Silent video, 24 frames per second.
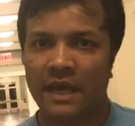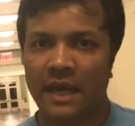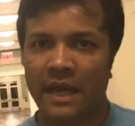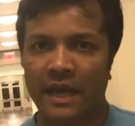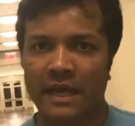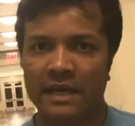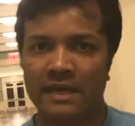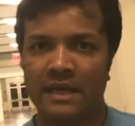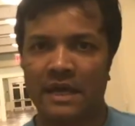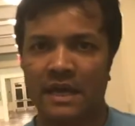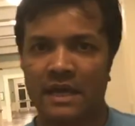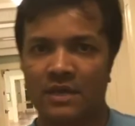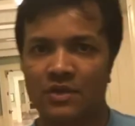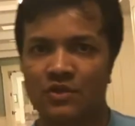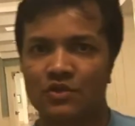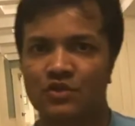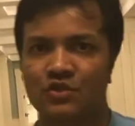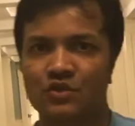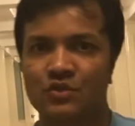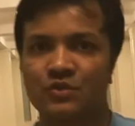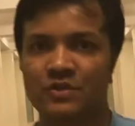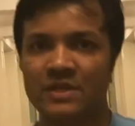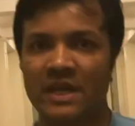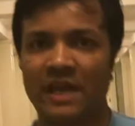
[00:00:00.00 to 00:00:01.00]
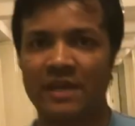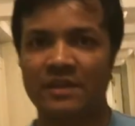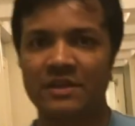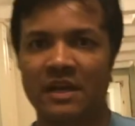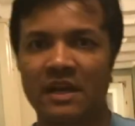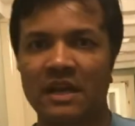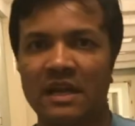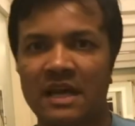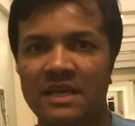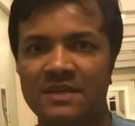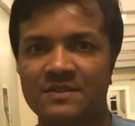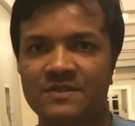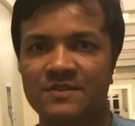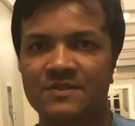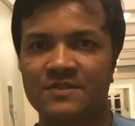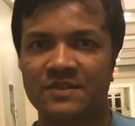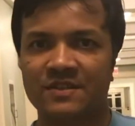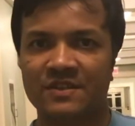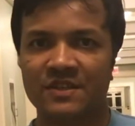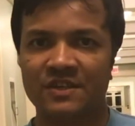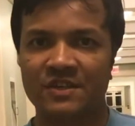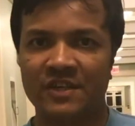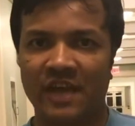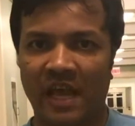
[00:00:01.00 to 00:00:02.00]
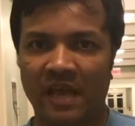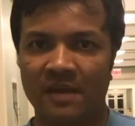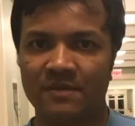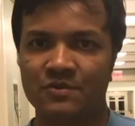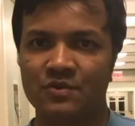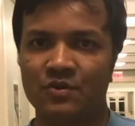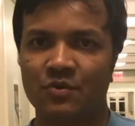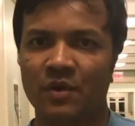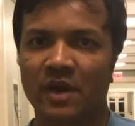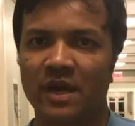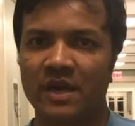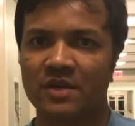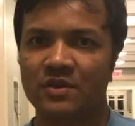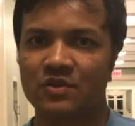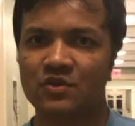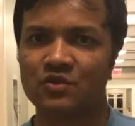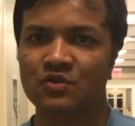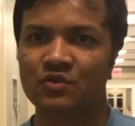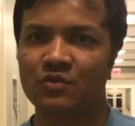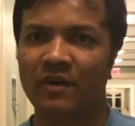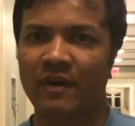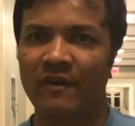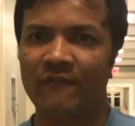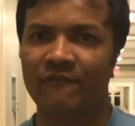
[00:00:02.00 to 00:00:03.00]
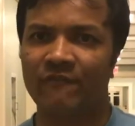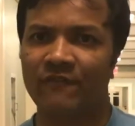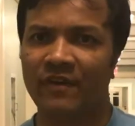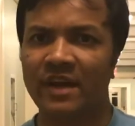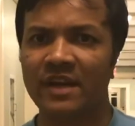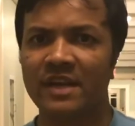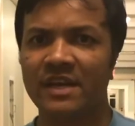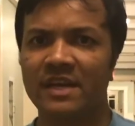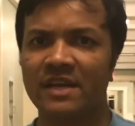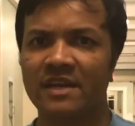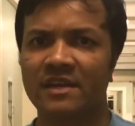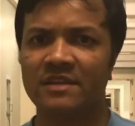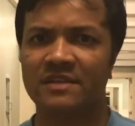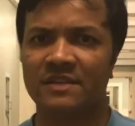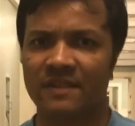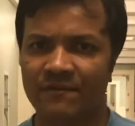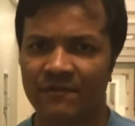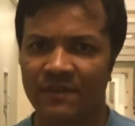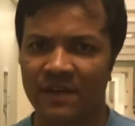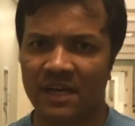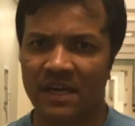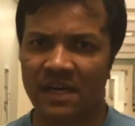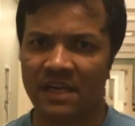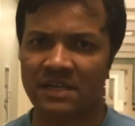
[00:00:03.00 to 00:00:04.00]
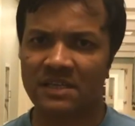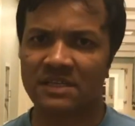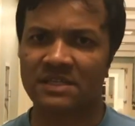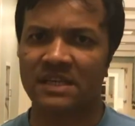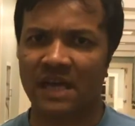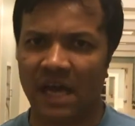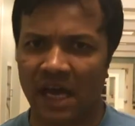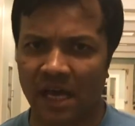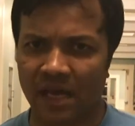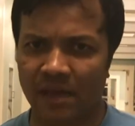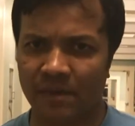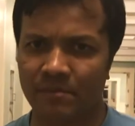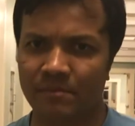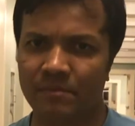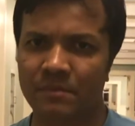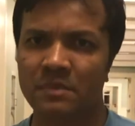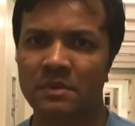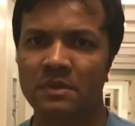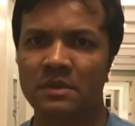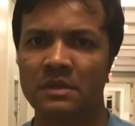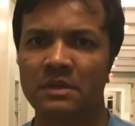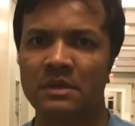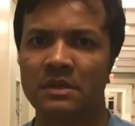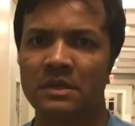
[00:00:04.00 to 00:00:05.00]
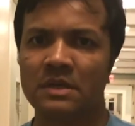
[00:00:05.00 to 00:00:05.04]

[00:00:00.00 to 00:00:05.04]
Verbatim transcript: and I used to take the classes in the day. So I used to have very difficult time